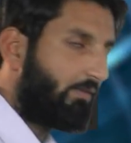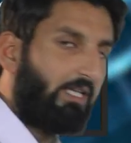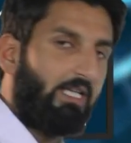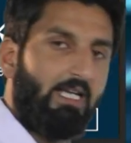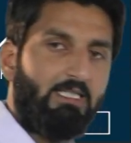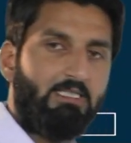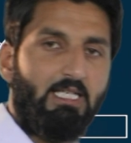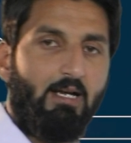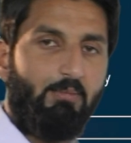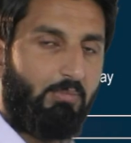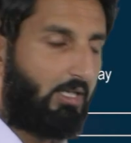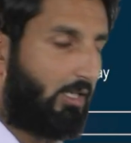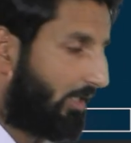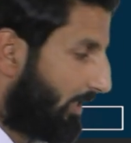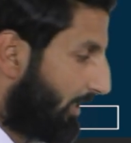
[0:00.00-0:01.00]
give an
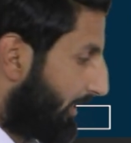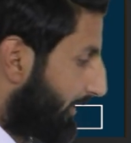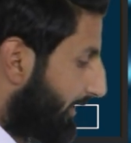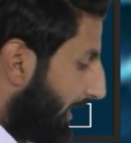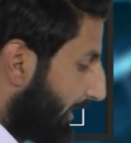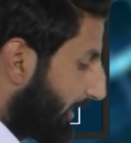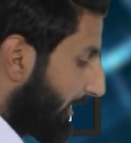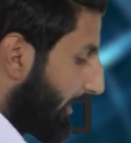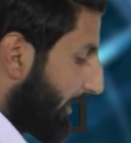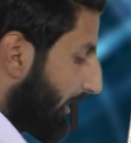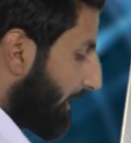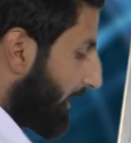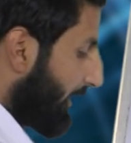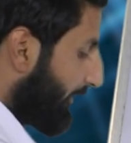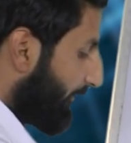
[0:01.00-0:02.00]
example
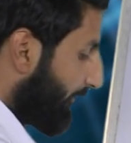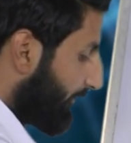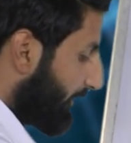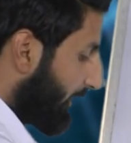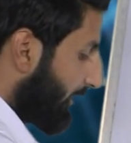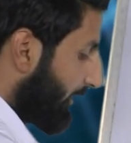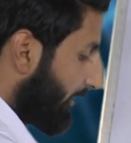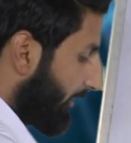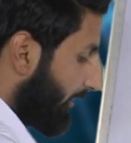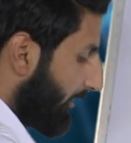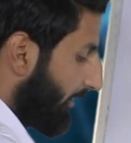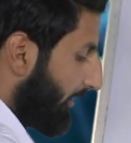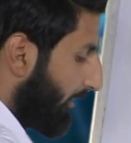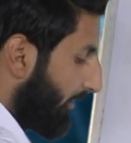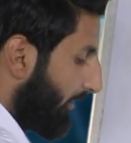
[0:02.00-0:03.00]
that if the
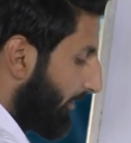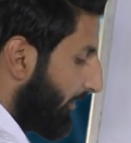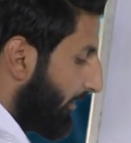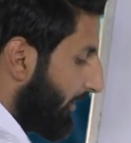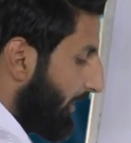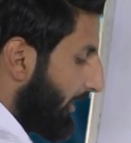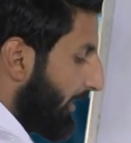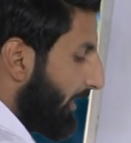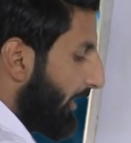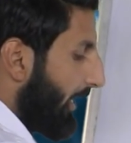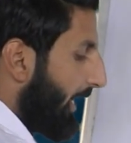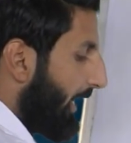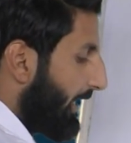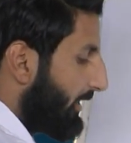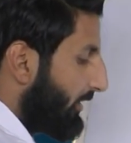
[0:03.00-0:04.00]

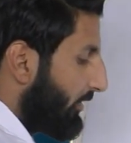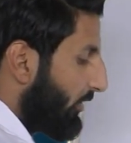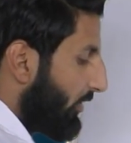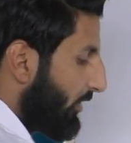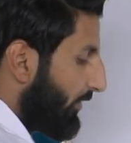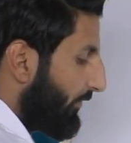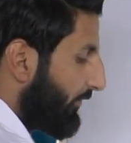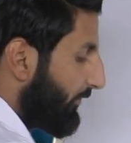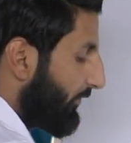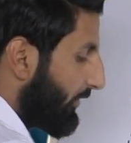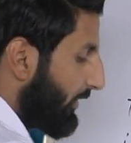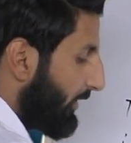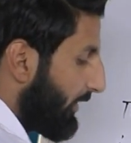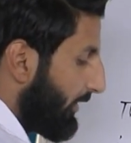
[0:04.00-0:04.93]
angle of